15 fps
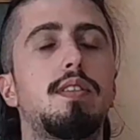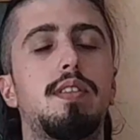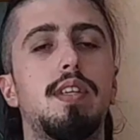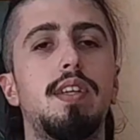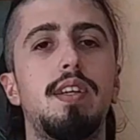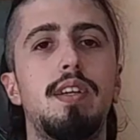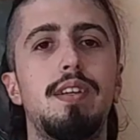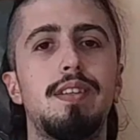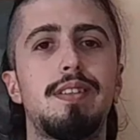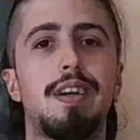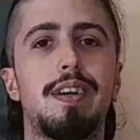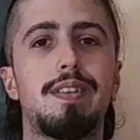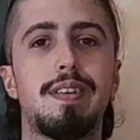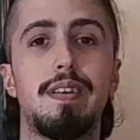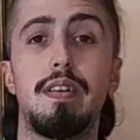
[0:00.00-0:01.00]
saying
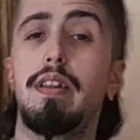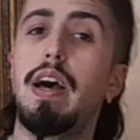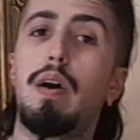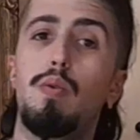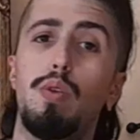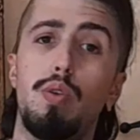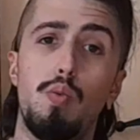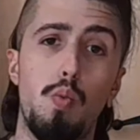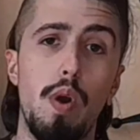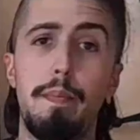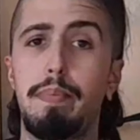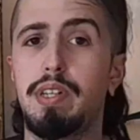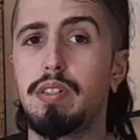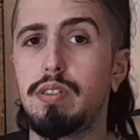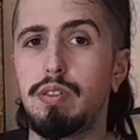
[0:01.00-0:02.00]
that allowing
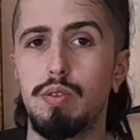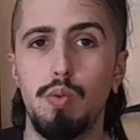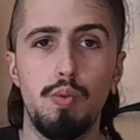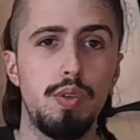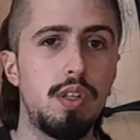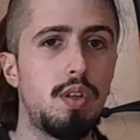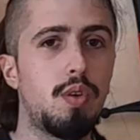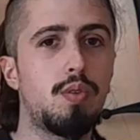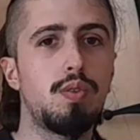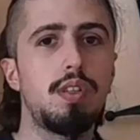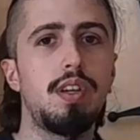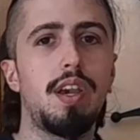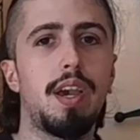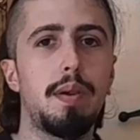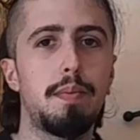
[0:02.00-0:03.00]
weapons will
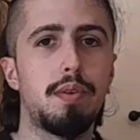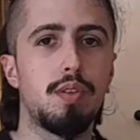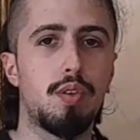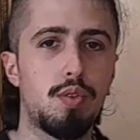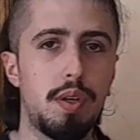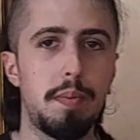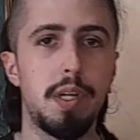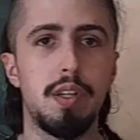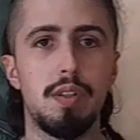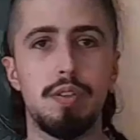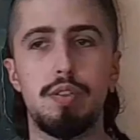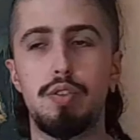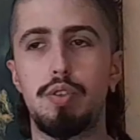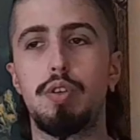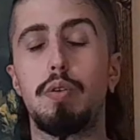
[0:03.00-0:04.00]
only able
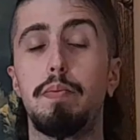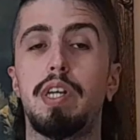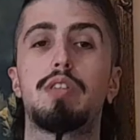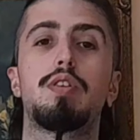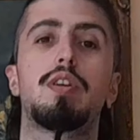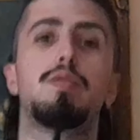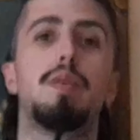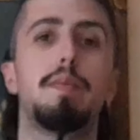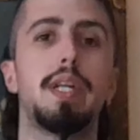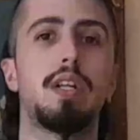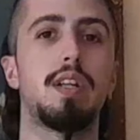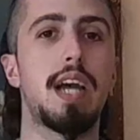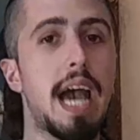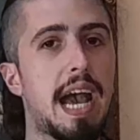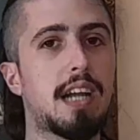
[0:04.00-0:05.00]
criminals to commit
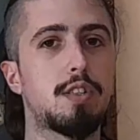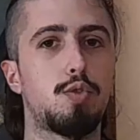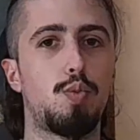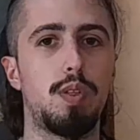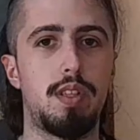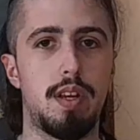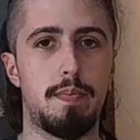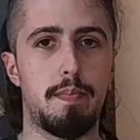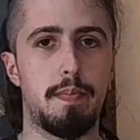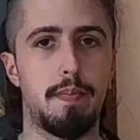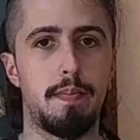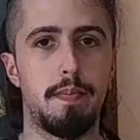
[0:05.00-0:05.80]
criminal acts with them.